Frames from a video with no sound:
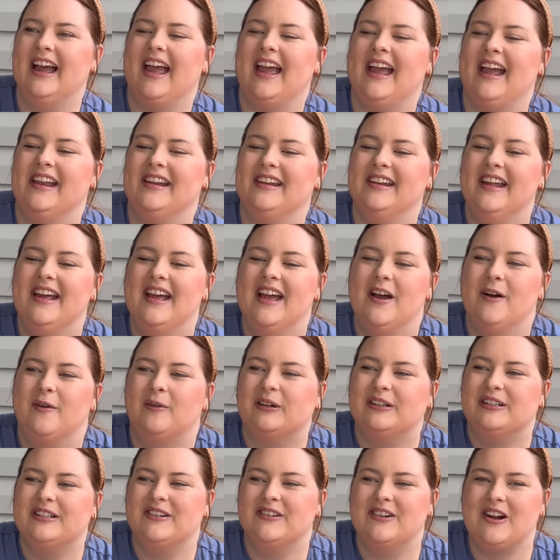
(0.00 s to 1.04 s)
and
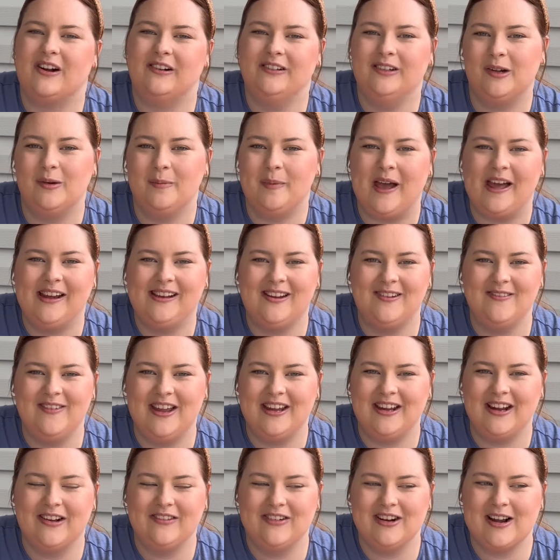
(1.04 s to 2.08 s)
we're doing our little patio
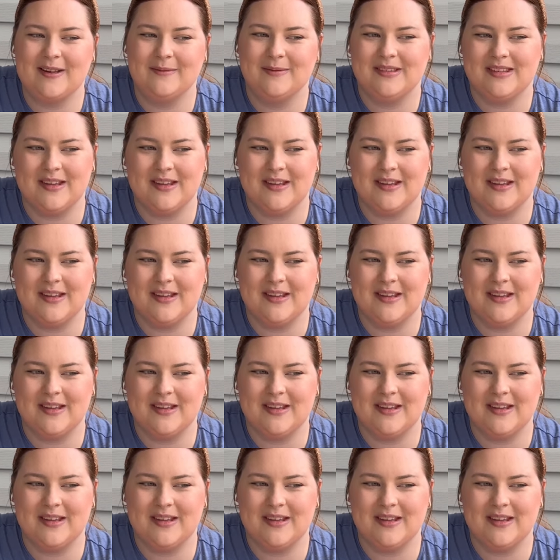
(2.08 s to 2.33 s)
makeover and I'm